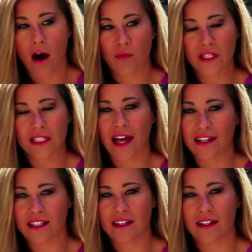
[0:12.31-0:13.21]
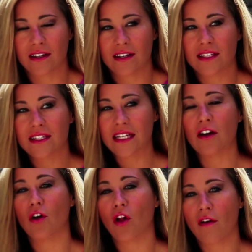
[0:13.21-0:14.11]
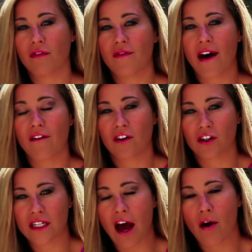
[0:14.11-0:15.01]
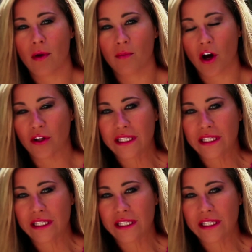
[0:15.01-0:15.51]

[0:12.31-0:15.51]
We selected a single off of that first album called